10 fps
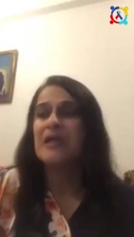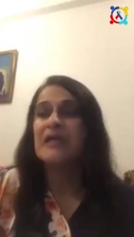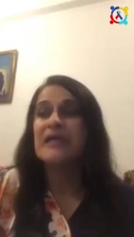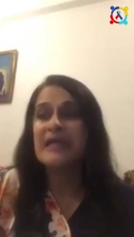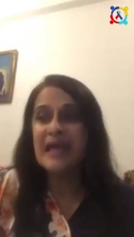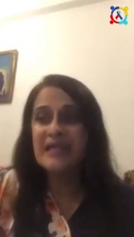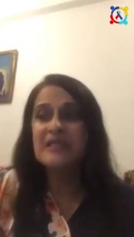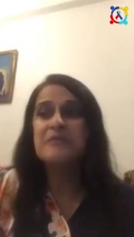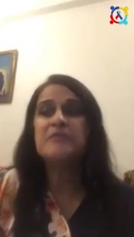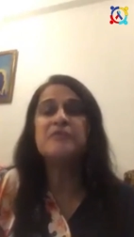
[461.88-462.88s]
can
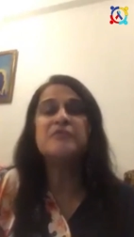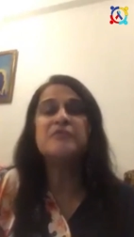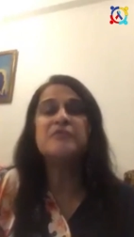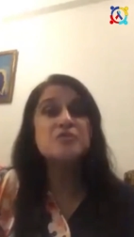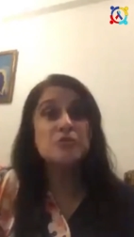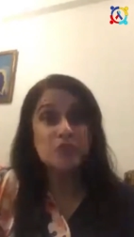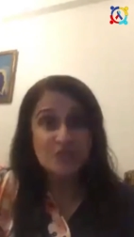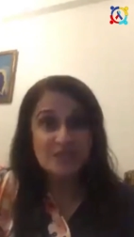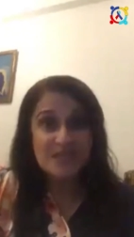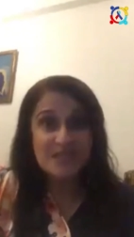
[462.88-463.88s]
improve social
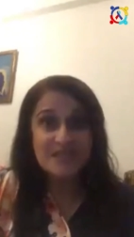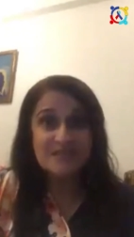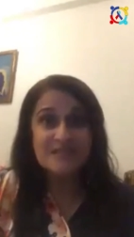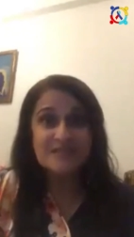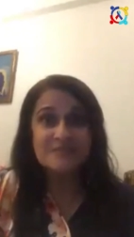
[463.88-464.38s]
skills,